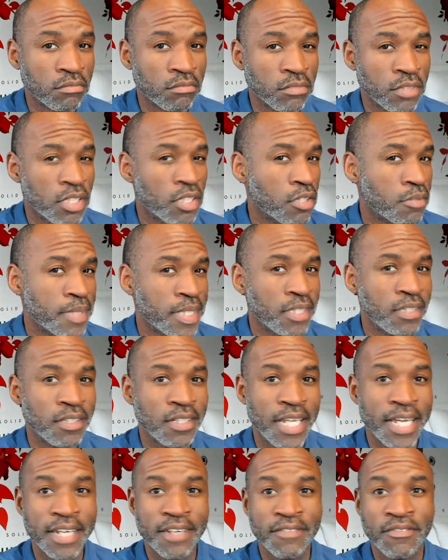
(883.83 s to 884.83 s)
You know what I mean?
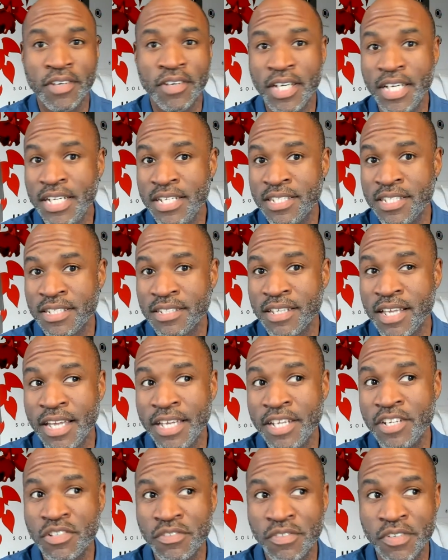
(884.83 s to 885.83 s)
Like for us
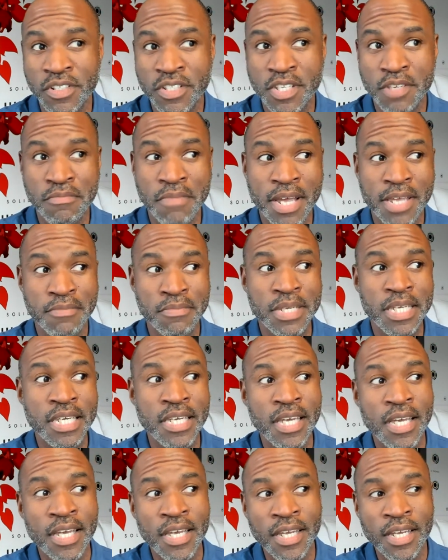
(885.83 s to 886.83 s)
introverts, it might
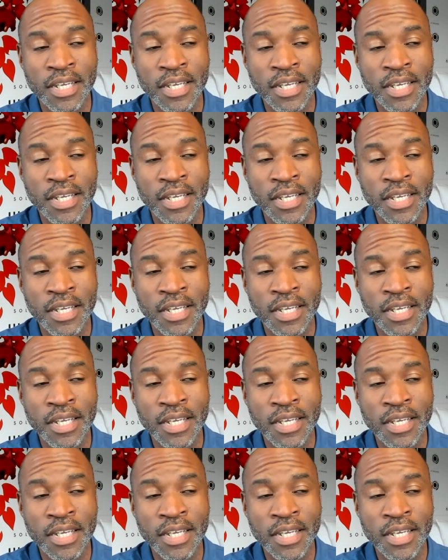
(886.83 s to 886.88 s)
be